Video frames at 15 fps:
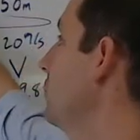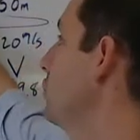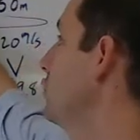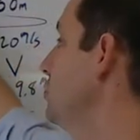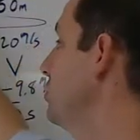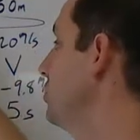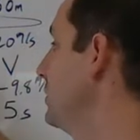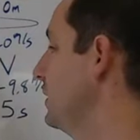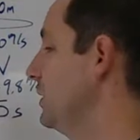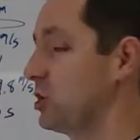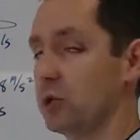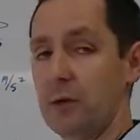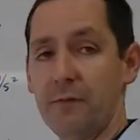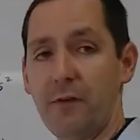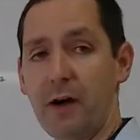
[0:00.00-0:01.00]
we'll do
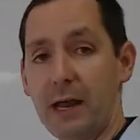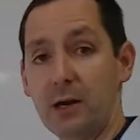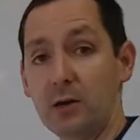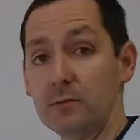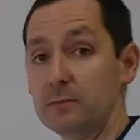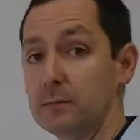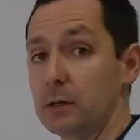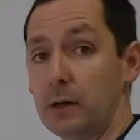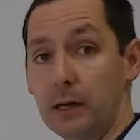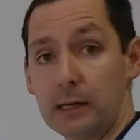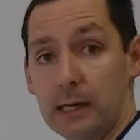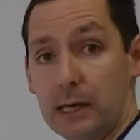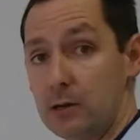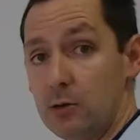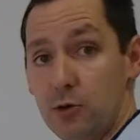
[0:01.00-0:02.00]
initial and final.
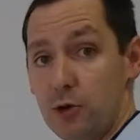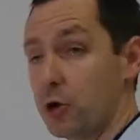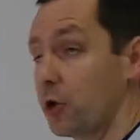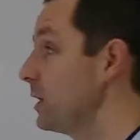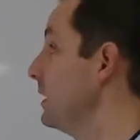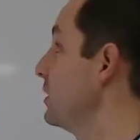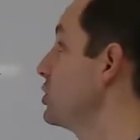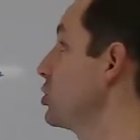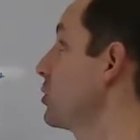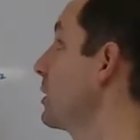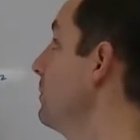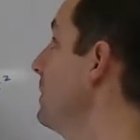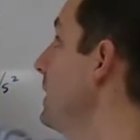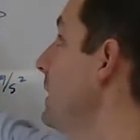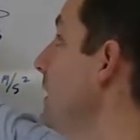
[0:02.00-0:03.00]
Again, your initial
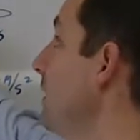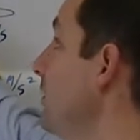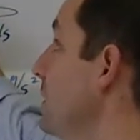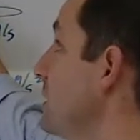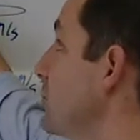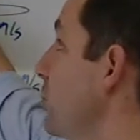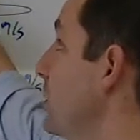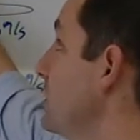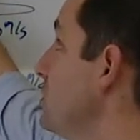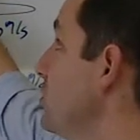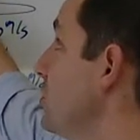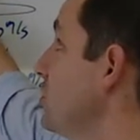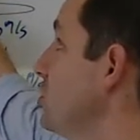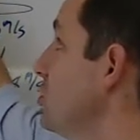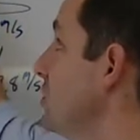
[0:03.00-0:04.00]
can be any of these points. You
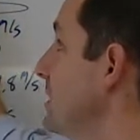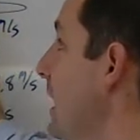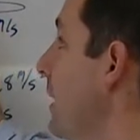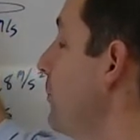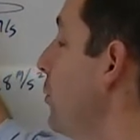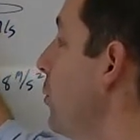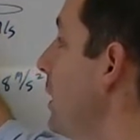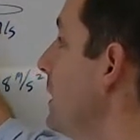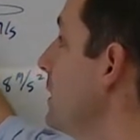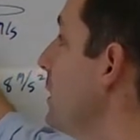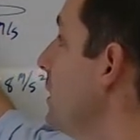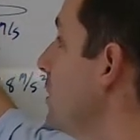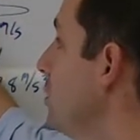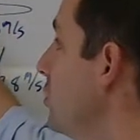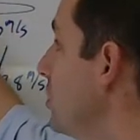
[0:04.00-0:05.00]
can choose that point.
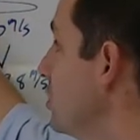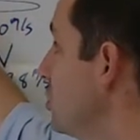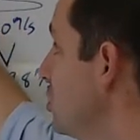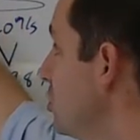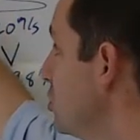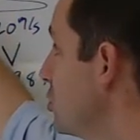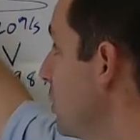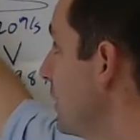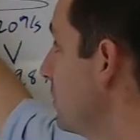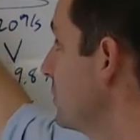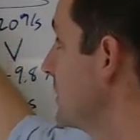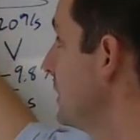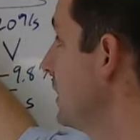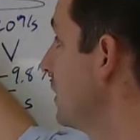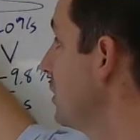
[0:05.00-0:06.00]
You can choose when it
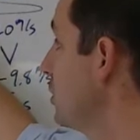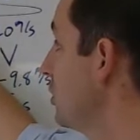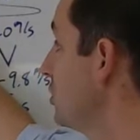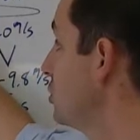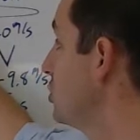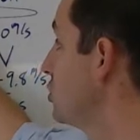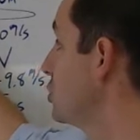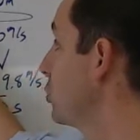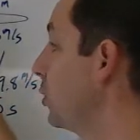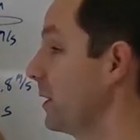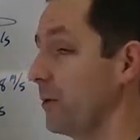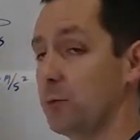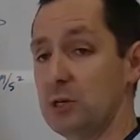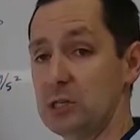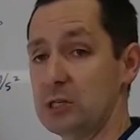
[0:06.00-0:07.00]
was here. You can choose the one
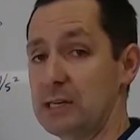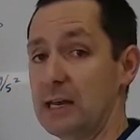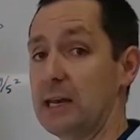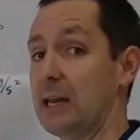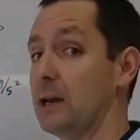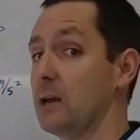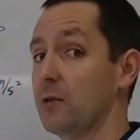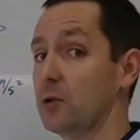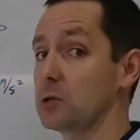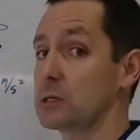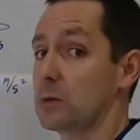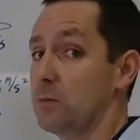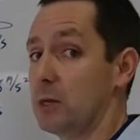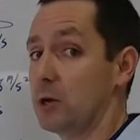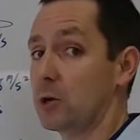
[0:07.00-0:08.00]
that we just did. Any of those
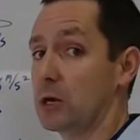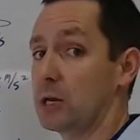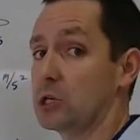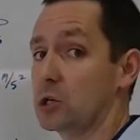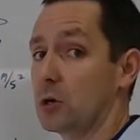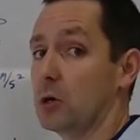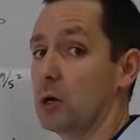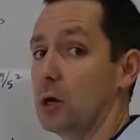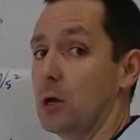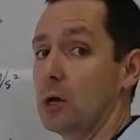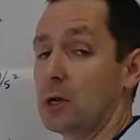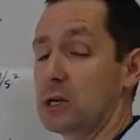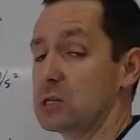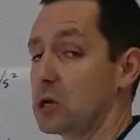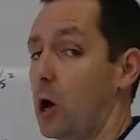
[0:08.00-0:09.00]
can be your initial,
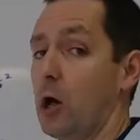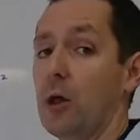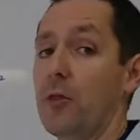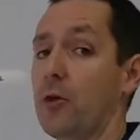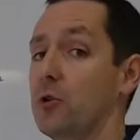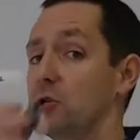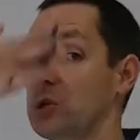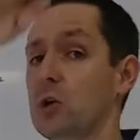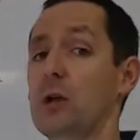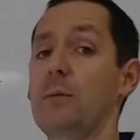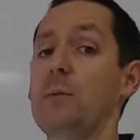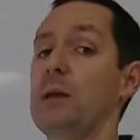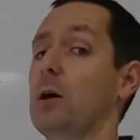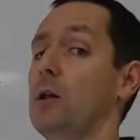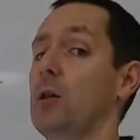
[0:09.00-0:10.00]
because all of those are going to
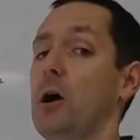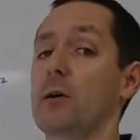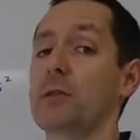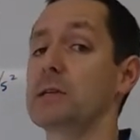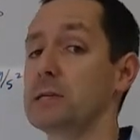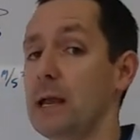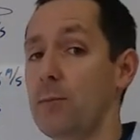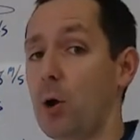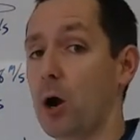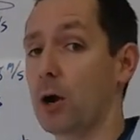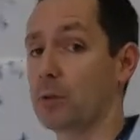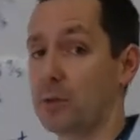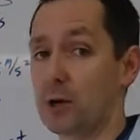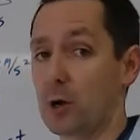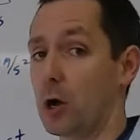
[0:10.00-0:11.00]
be along the same
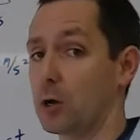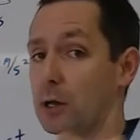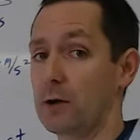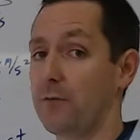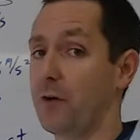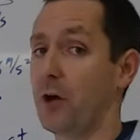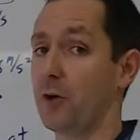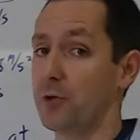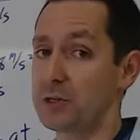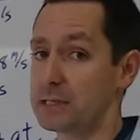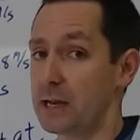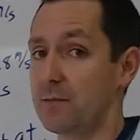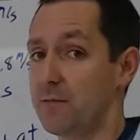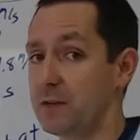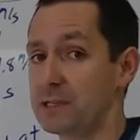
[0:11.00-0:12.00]
arc. They're all going to follow the
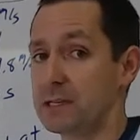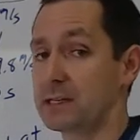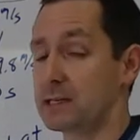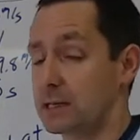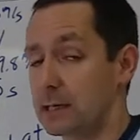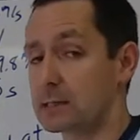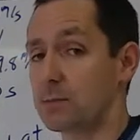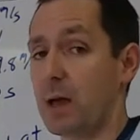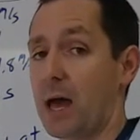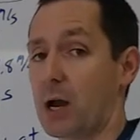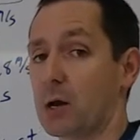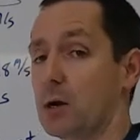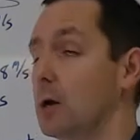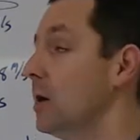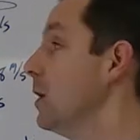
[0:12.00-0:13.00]
same physics. It doesn't matter.
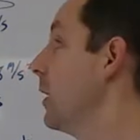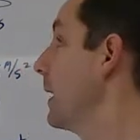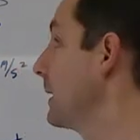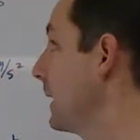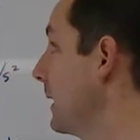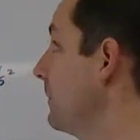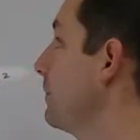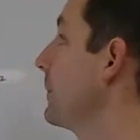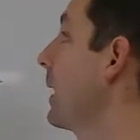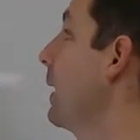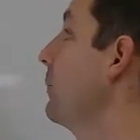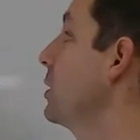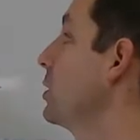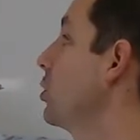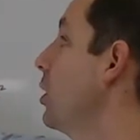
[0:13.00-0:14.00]
Again, I'm
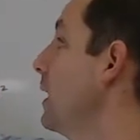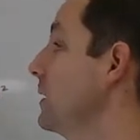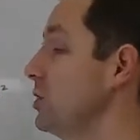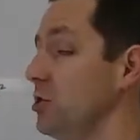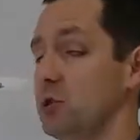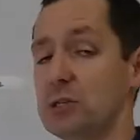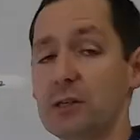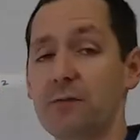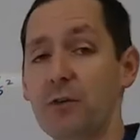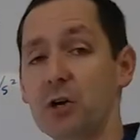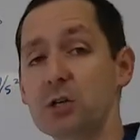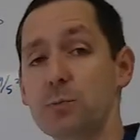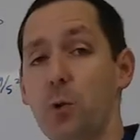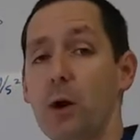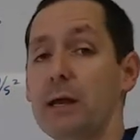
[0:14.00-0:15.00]
going to go ahead and use the
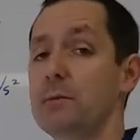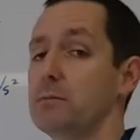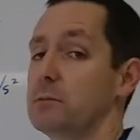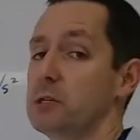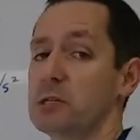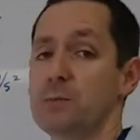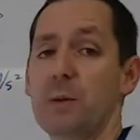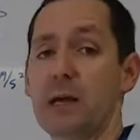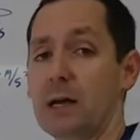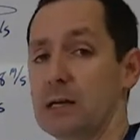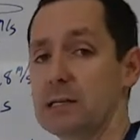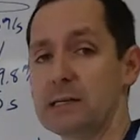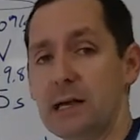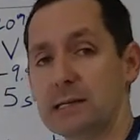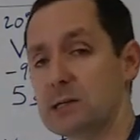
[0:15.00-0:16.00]
first point just
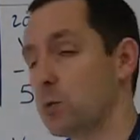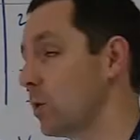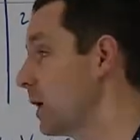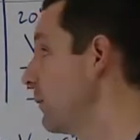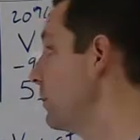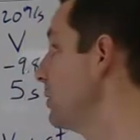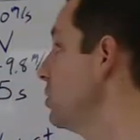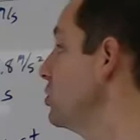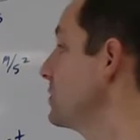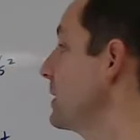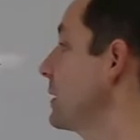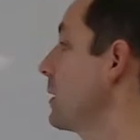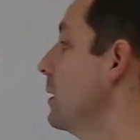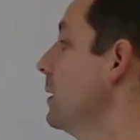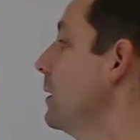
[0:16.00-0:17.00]
because that's the one I've been
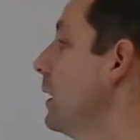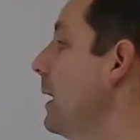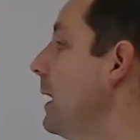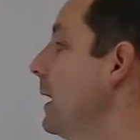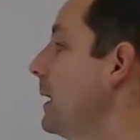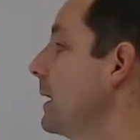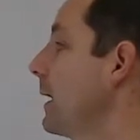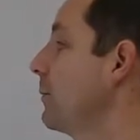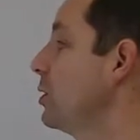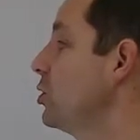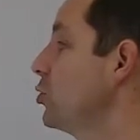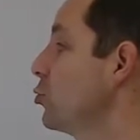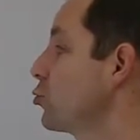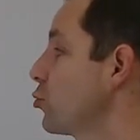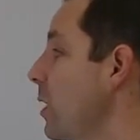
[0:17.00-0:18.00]
using. And I'm going to
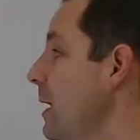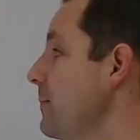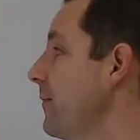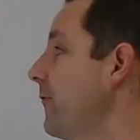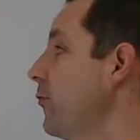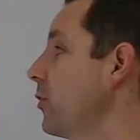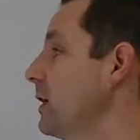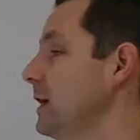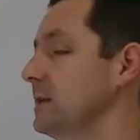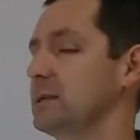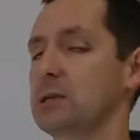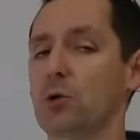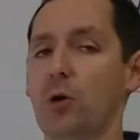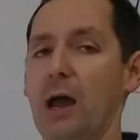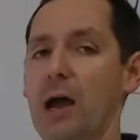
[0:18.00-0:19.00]
do right before it hits the
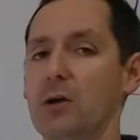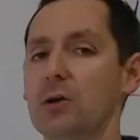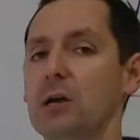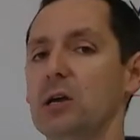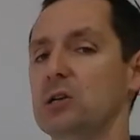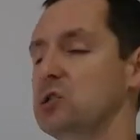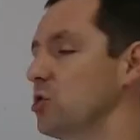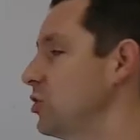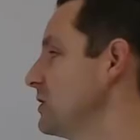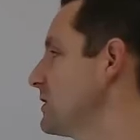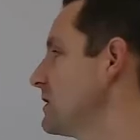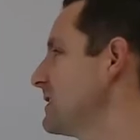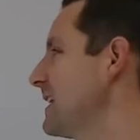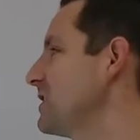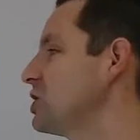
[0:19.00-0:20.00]
ground. So
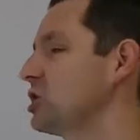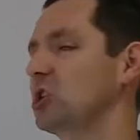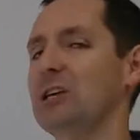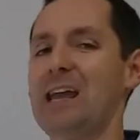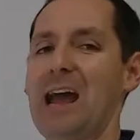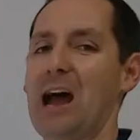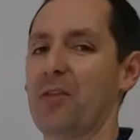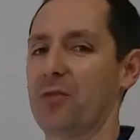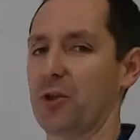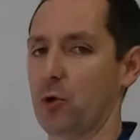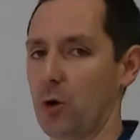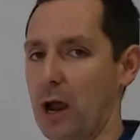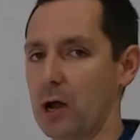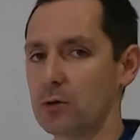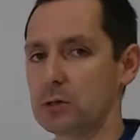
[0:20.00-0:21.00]
essentially at the
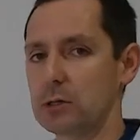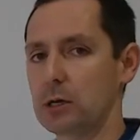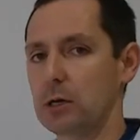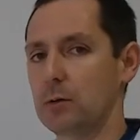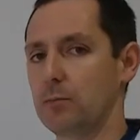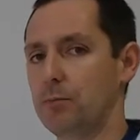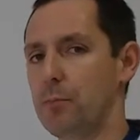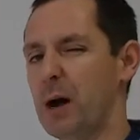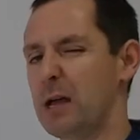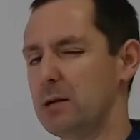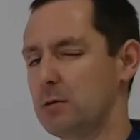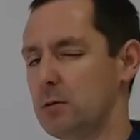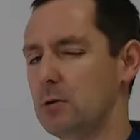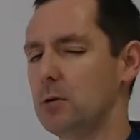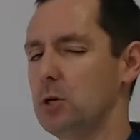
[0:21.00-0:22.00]
ground, but
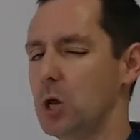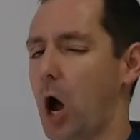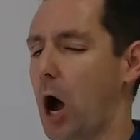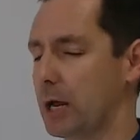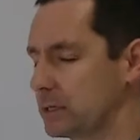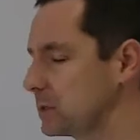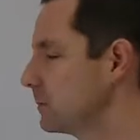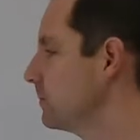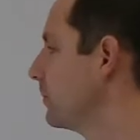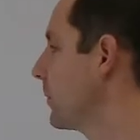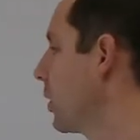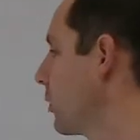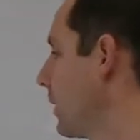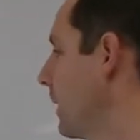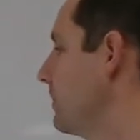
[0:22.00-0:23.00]
not.
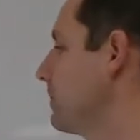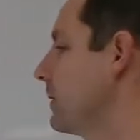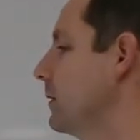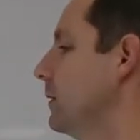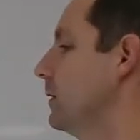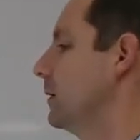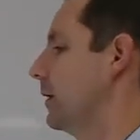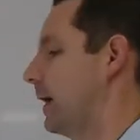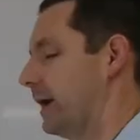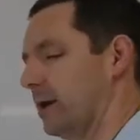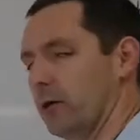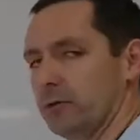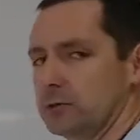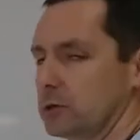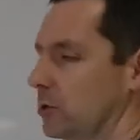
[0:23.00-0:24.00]
Okay? I know,
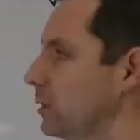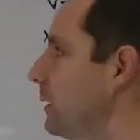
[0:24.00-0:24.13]
totally